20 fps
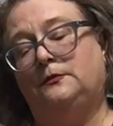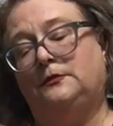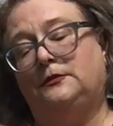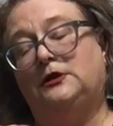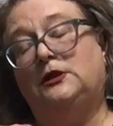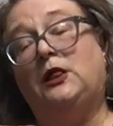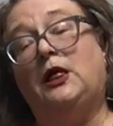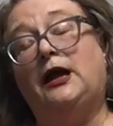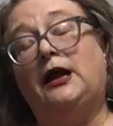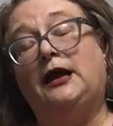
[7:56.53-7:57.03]

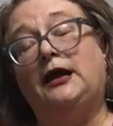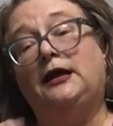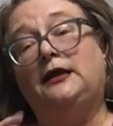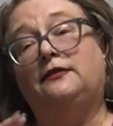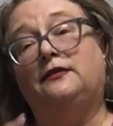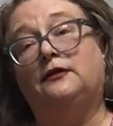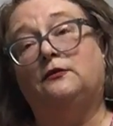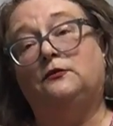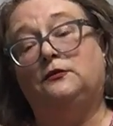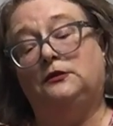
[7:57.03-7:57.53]
clay
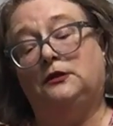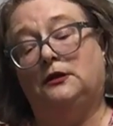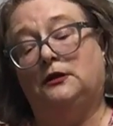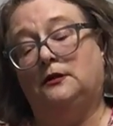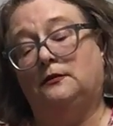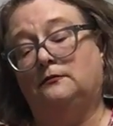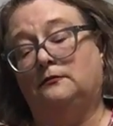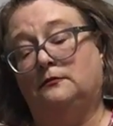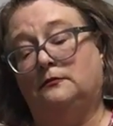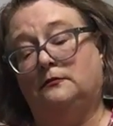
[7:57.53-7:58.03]
that
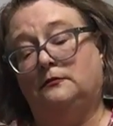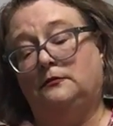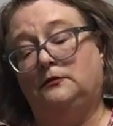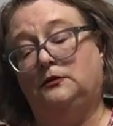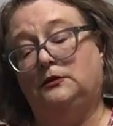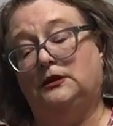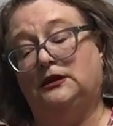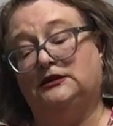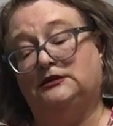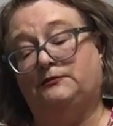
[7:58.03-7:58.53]

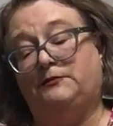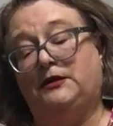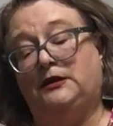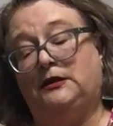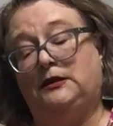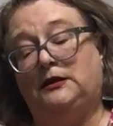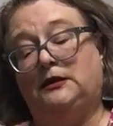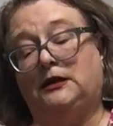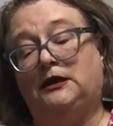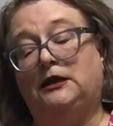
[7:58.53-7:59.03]
has
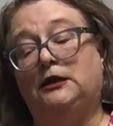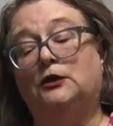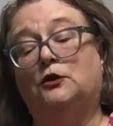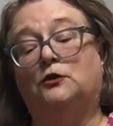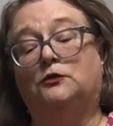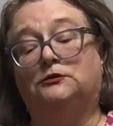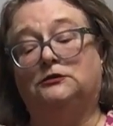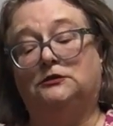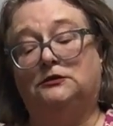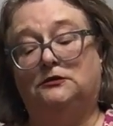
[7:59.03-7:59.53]
been in a
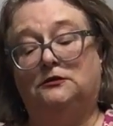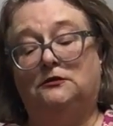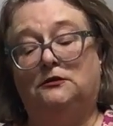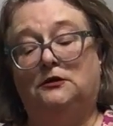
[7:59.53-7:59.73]
kiln